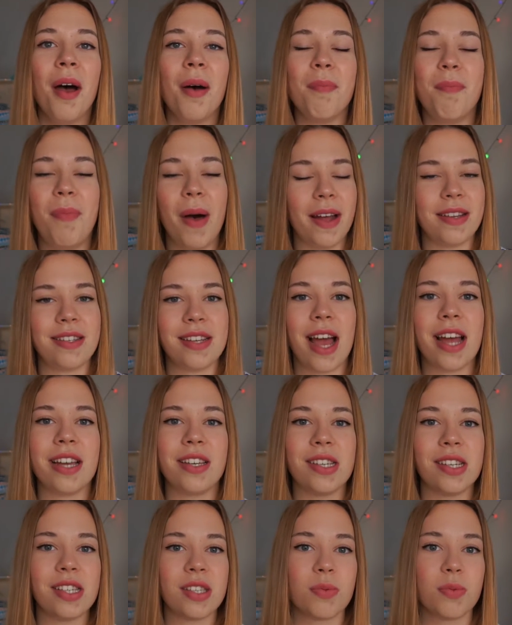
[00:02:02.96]
But I
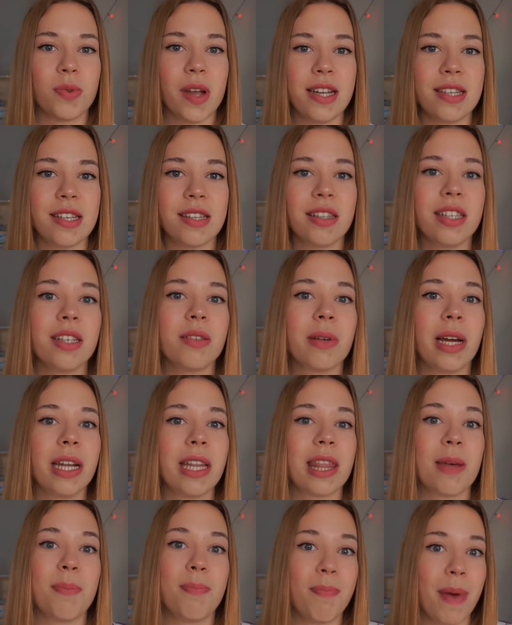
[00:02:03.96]
just recently
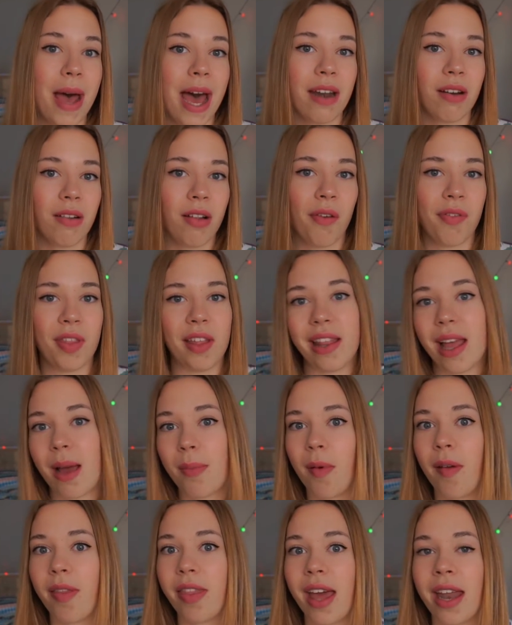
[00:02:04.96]
read The Battle of the
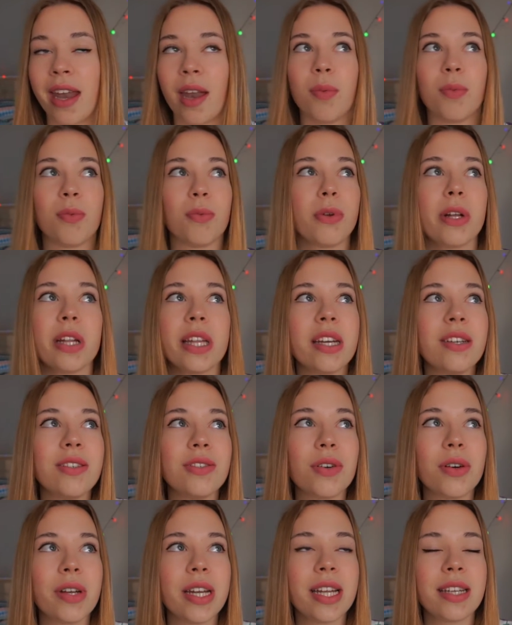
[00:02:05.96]
Labyrinth and I really
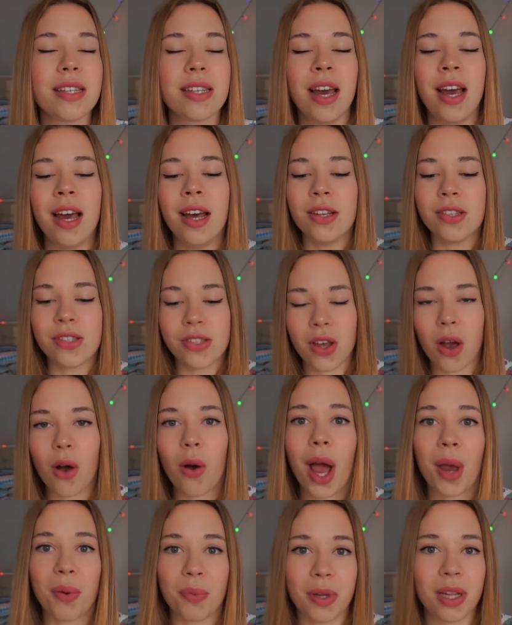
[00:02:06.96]
enjoyed it. So
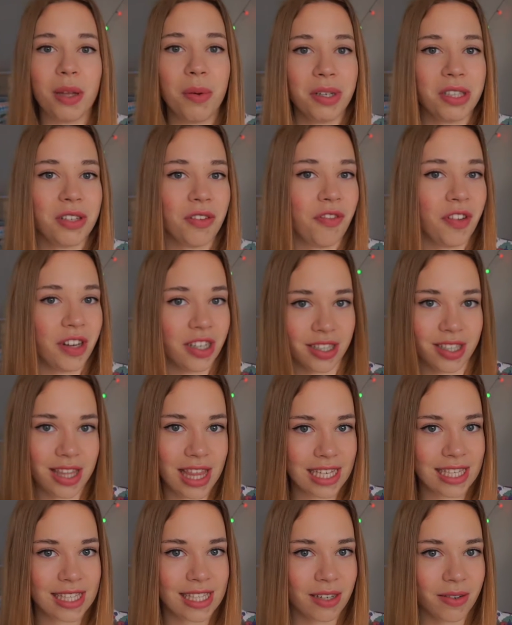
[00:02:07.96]
I really want to finish
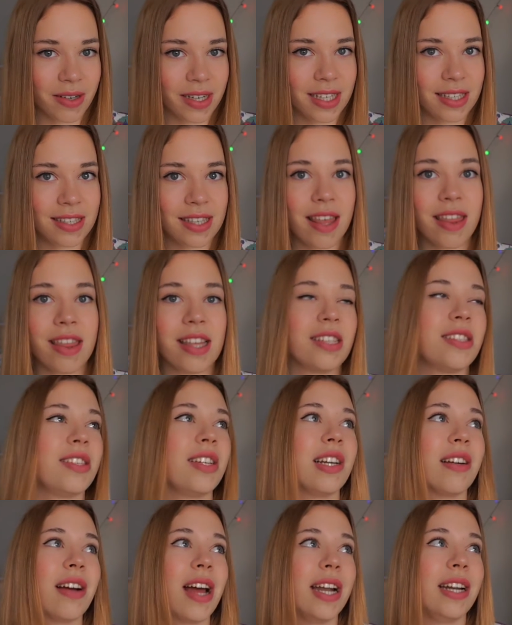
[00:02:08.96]
this series this
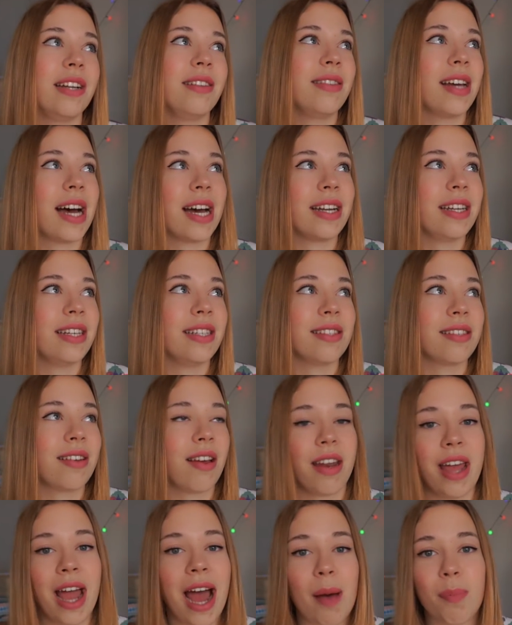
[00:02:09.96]
year, and that is
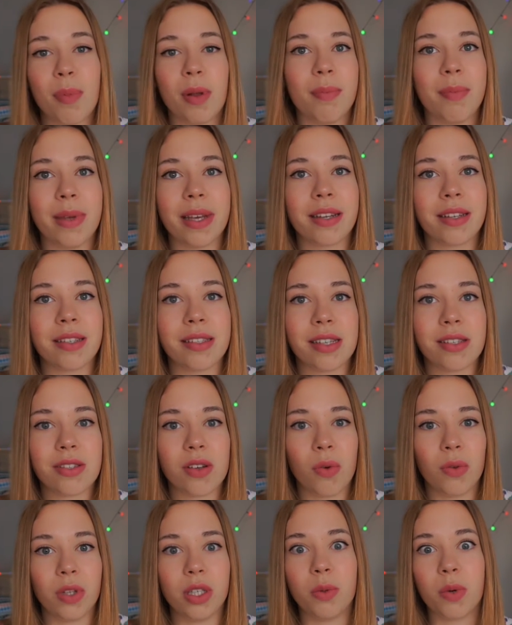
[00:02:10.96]
gonna happen because it's
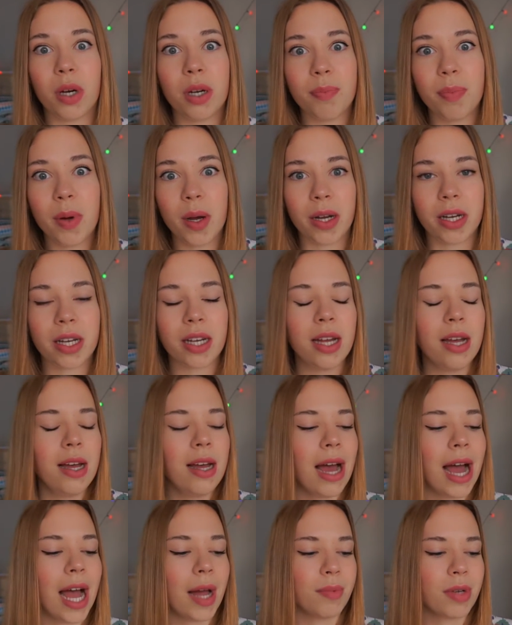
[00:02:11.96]
only one book.
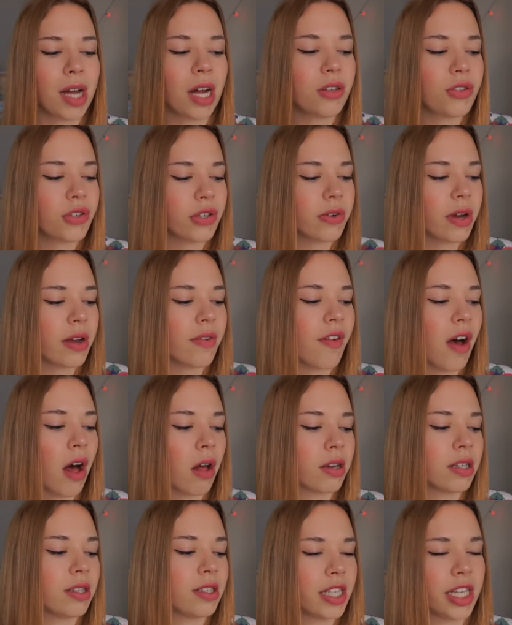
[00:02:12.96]
I'm not sure if
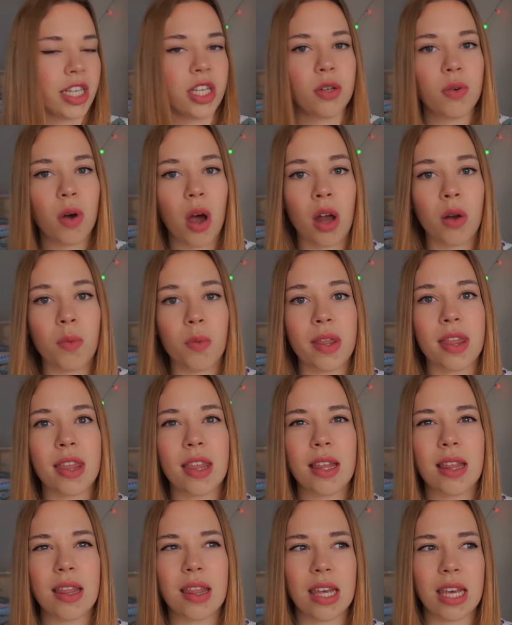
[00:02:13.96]
I'll continue on with
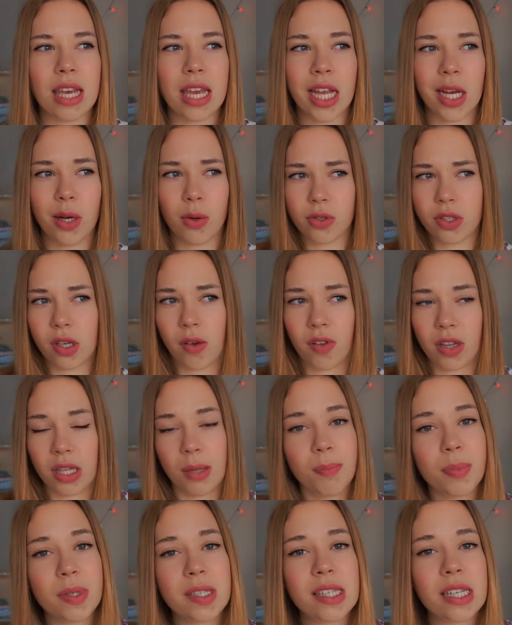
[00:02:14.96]
the Heroes of
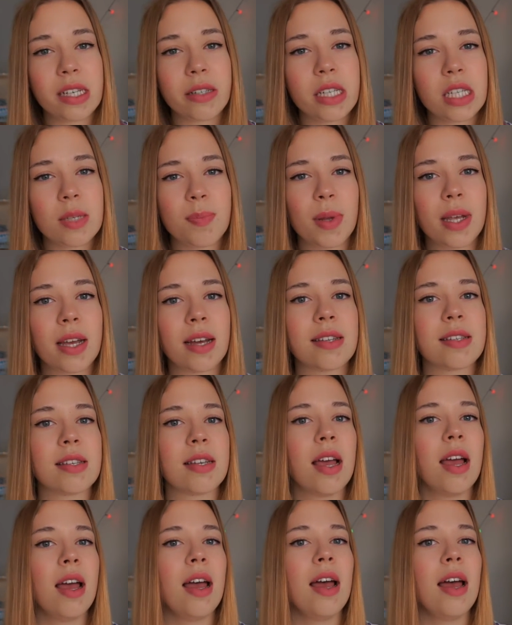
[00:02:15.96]
Olympus series because